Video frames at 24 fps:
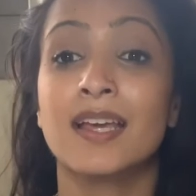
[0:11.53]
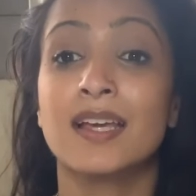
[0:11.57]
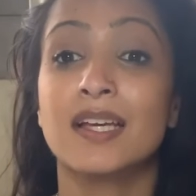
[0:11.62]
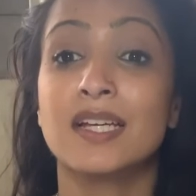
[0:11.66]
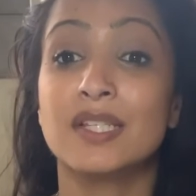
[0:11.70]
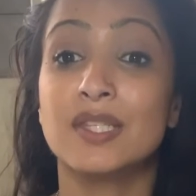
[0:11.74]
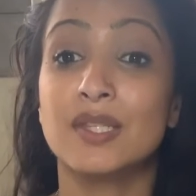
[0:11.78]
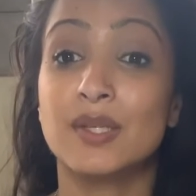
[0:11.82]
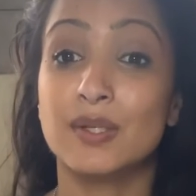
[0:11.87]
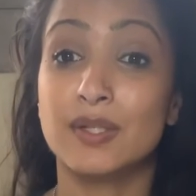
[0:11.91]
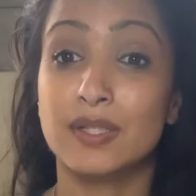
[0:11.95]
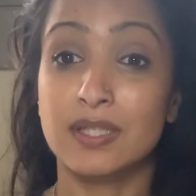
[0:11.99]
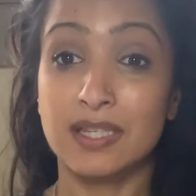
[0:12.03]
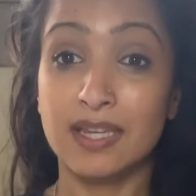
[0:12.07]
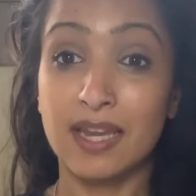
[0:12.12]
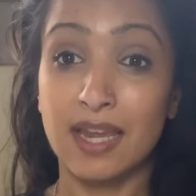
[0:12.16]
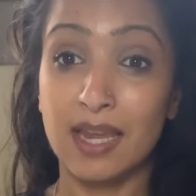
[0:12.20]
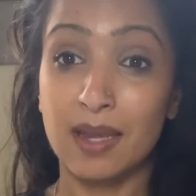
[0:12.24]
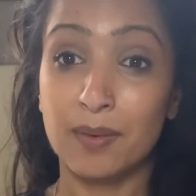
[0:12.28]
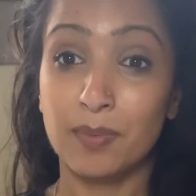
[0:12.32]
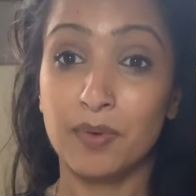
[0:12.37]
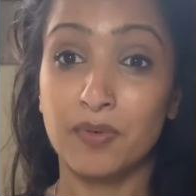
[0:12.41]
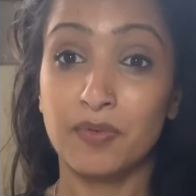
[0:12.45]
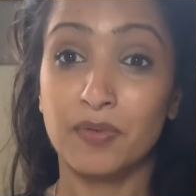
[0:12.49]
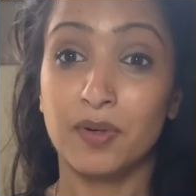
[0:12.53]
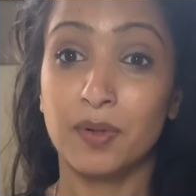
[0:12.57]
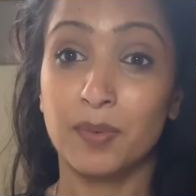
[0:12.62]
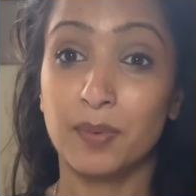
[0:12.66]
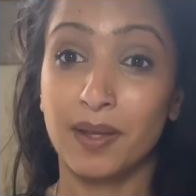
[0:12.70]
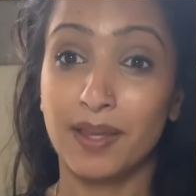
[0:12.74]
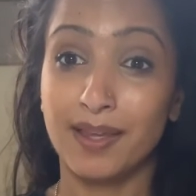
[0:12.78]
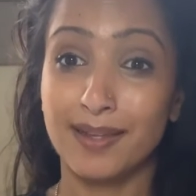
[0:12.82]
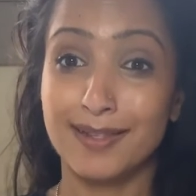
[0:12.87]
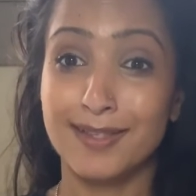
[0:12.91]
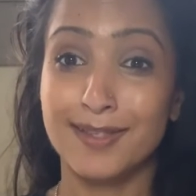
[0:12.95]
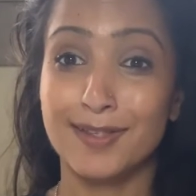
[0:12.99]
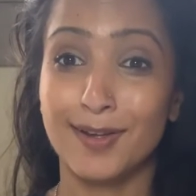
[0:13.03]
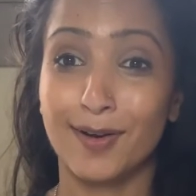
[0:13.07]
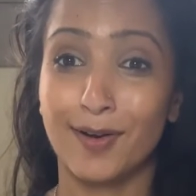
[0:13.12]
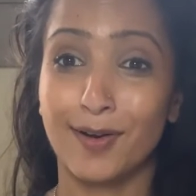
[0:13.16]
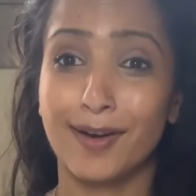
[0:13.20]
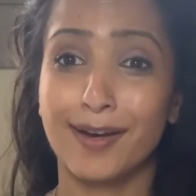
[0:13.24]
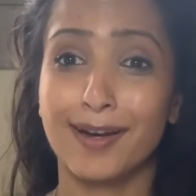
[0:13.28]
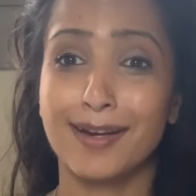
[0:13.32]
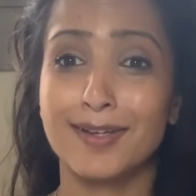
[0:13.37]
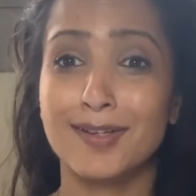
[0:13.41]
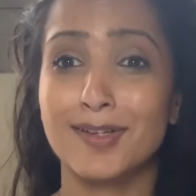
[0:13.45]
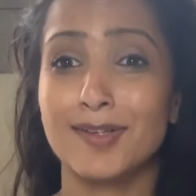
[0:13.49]
So today, before we get started,
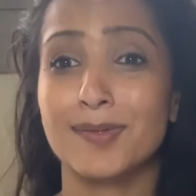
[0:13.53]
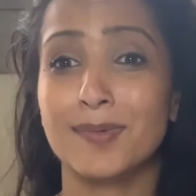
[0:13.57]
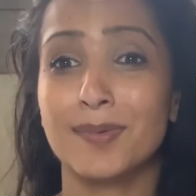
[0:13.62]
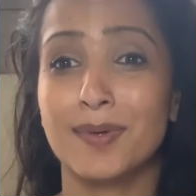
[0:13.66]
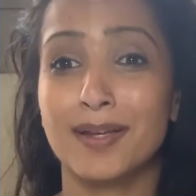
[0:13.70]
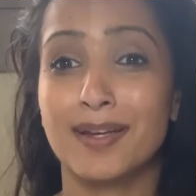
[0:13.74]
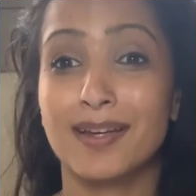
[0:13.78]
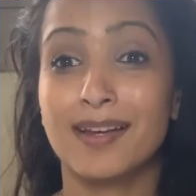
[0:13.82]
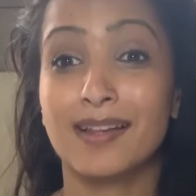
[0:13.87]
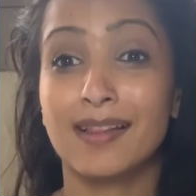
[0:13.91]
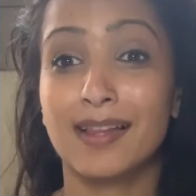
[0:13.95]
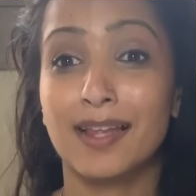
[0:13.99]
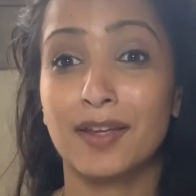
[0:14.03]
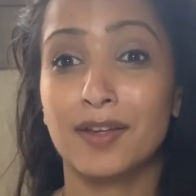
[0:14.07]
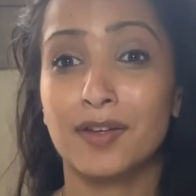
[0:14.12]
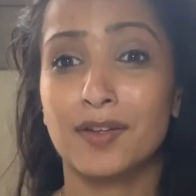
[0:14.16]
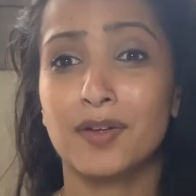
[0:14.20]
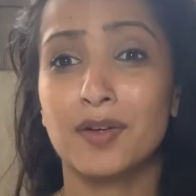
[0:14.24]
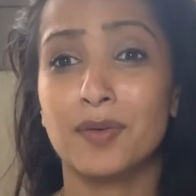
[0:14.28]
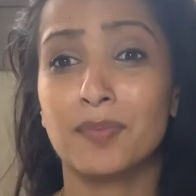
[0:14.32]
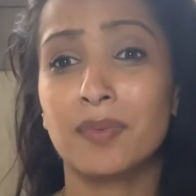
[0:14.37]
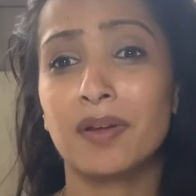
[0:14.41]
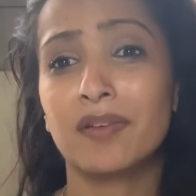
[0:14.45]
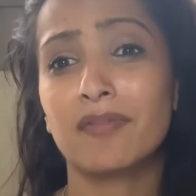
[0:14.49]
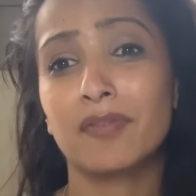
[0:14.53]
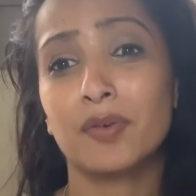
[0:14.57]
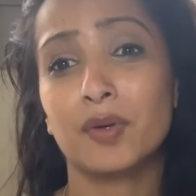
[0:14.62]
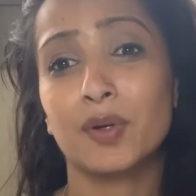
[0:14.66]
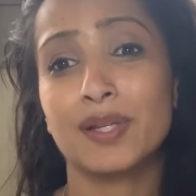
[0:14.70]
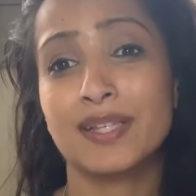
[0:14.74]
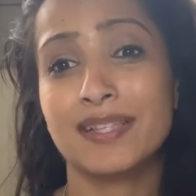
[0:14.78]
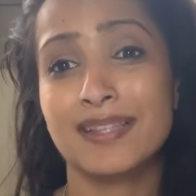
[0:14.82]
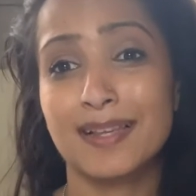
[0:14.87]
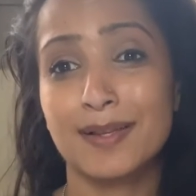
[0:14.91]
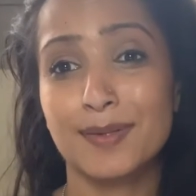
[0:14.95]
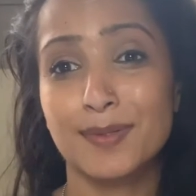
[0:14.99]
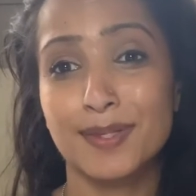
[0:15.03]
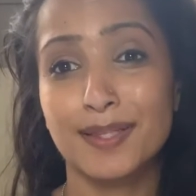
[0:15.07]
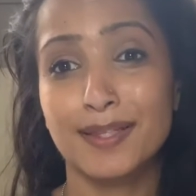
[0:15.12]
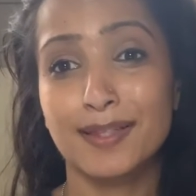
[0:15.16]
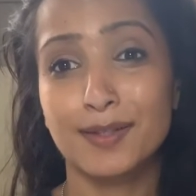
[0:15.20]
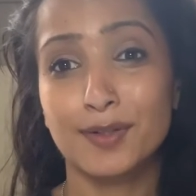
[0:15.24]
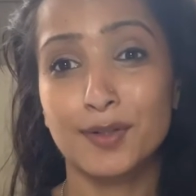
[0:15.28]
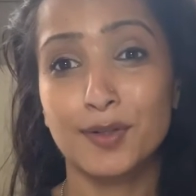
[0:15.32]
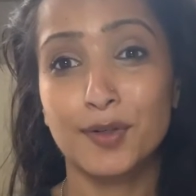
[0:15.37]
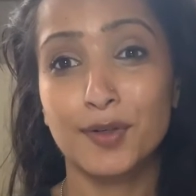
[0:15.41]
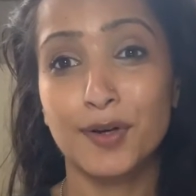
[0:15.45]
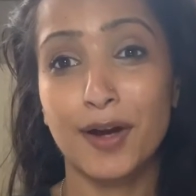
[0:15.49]
I just wanted to let you know my voice sounds a little
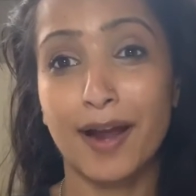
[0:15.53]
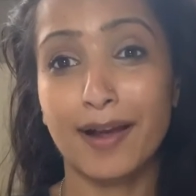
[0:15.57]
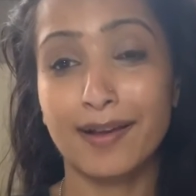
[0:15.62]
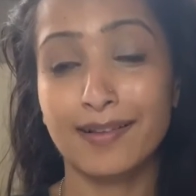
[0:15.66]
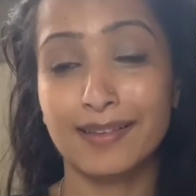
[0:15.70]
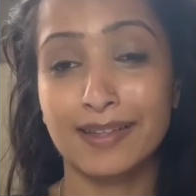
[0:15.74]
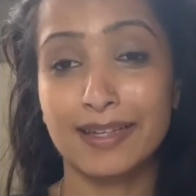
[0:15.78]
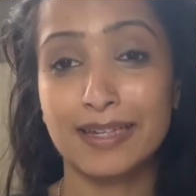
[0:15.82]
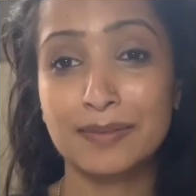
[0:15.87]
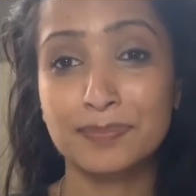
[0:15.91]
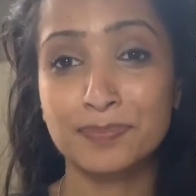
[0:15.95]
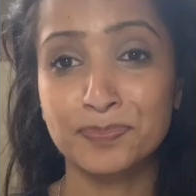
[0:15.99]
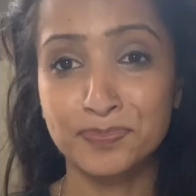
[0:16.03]
crackly.